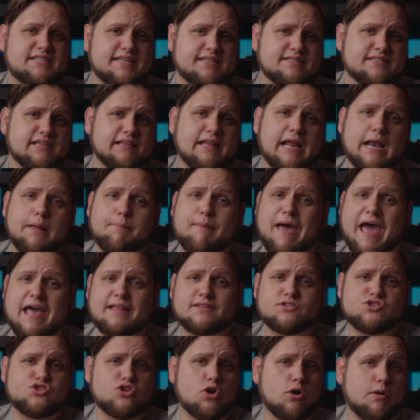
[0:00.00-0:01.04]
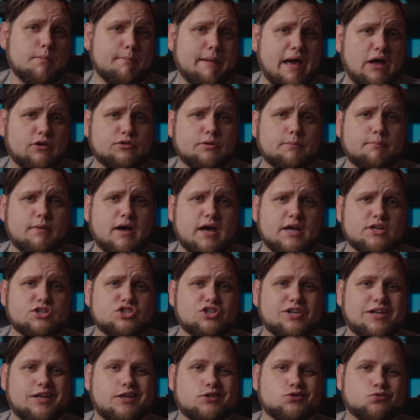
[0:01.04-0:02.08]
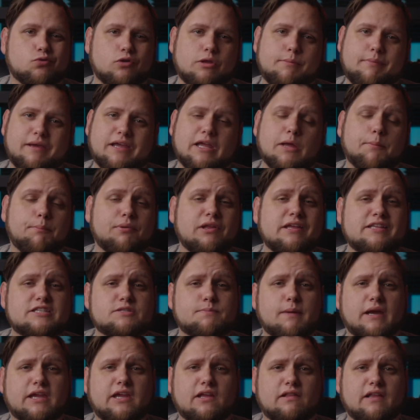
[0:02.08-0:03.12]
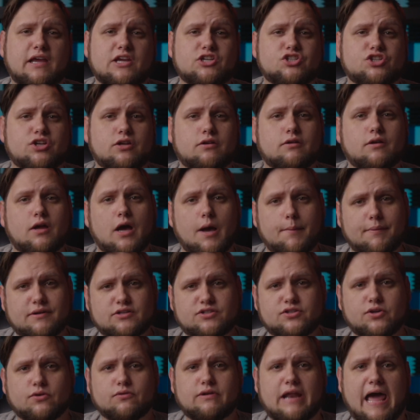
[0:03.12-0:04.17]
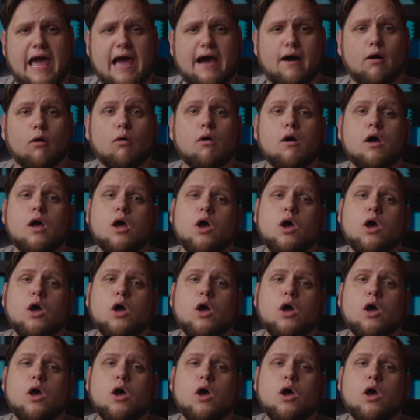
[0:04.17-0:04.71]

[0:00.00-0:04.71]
since a lot of patents don't amount to much, it's really been complete speculation up until now,